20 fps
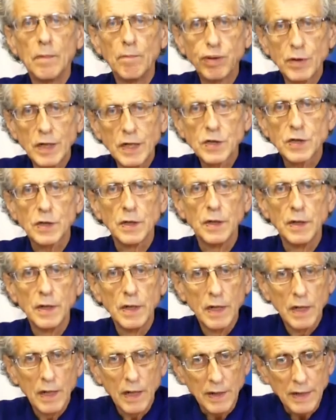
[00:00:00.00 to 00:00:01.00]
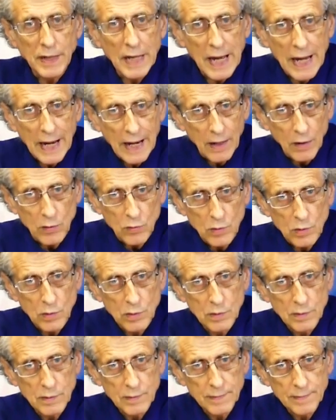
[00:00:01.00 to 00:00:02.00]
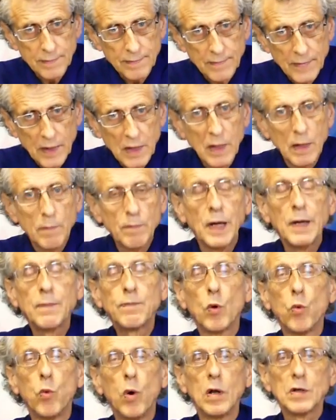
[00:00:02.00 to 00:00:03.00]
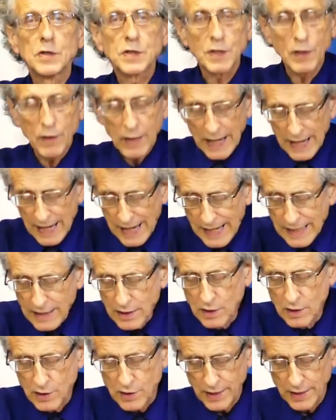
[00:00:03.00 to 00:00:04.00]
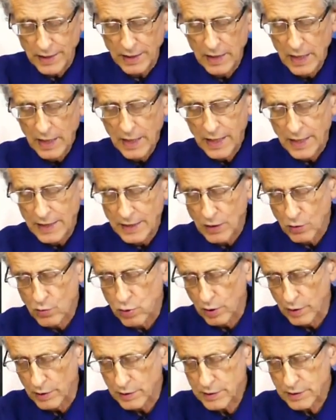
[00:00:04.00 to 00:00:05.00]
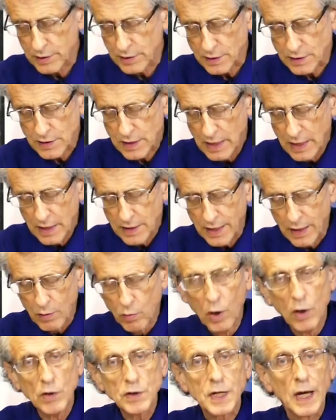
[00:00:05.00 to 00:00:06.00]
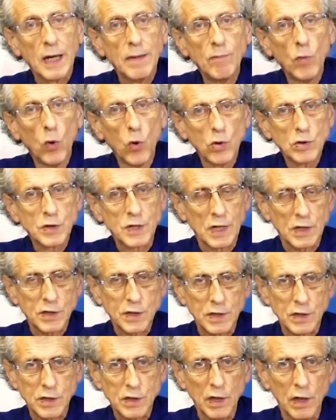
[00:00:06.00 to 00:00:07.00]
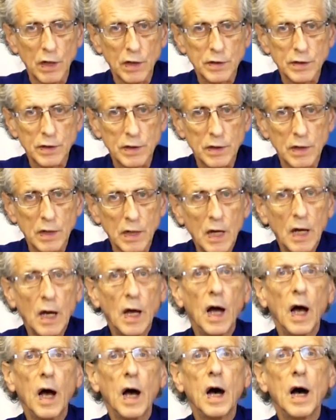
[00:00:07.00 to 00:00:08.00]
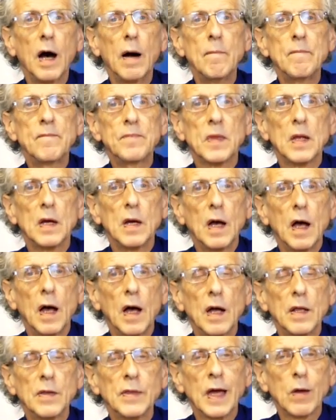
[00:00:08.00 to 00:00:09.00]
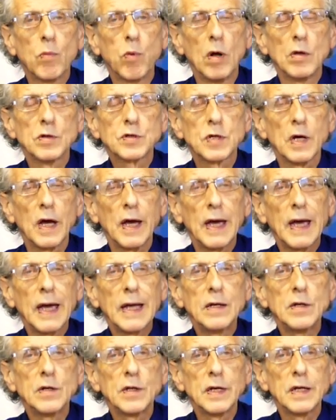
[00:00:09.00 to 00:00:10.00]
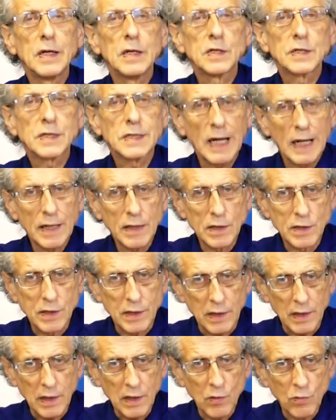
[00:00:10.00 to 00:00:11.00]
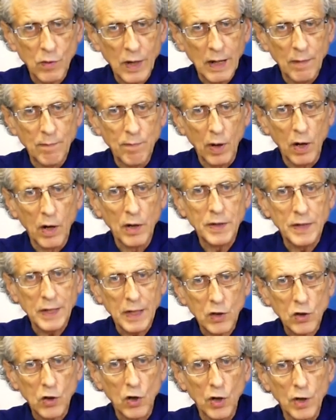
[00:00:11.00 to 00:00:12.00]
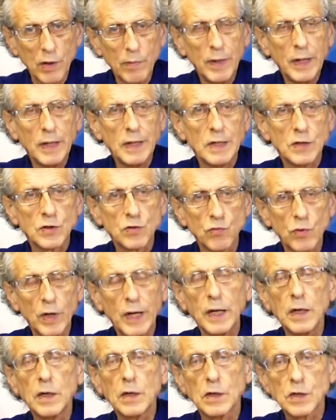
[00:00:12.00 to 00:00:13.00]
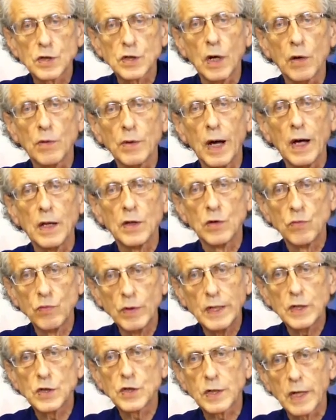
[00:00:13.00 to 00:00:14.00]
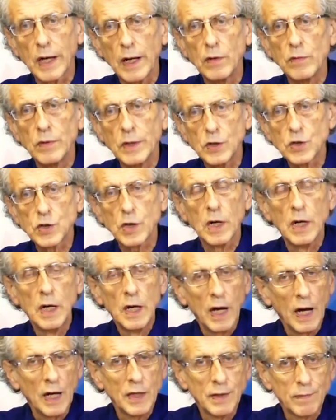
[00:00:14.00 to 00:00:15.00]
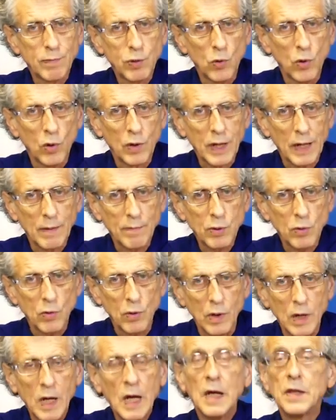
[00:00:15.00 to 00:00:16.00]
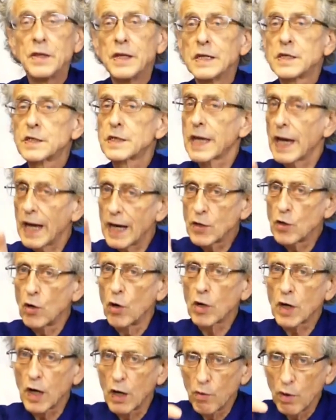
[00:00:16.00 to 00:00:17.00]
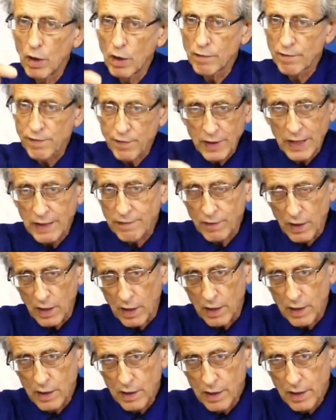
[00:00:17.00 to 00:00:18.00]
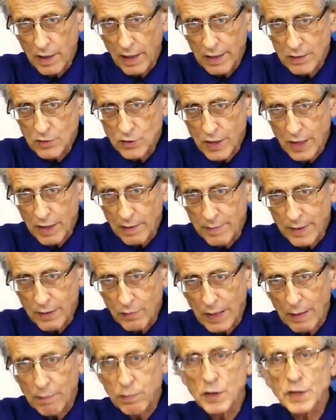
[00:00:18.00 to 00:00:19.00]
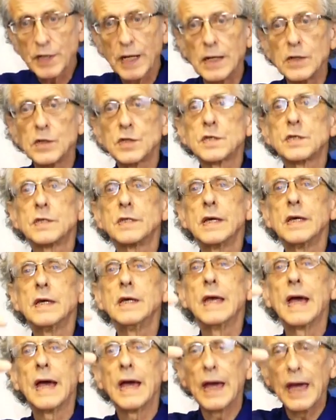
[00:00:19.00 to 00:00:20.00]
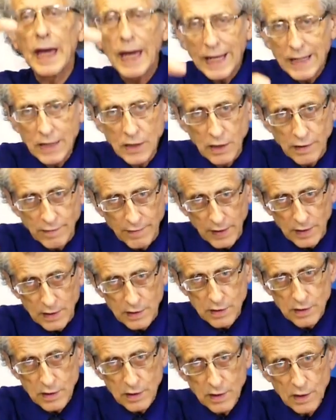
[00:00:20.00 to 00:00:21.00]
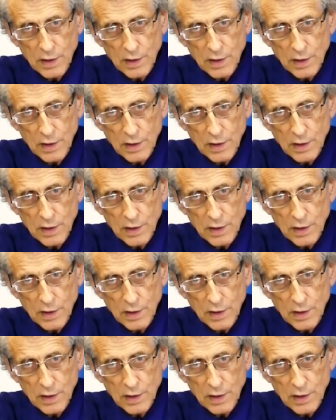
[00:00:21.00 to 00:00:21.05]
Britain now. People want to end the inequalities. They want a more just society. They want to end the insanity whereby the economy is rigged so that the rich get richer and the poor get poorer. This cannot go on forever, and Jeremy represents the end of it.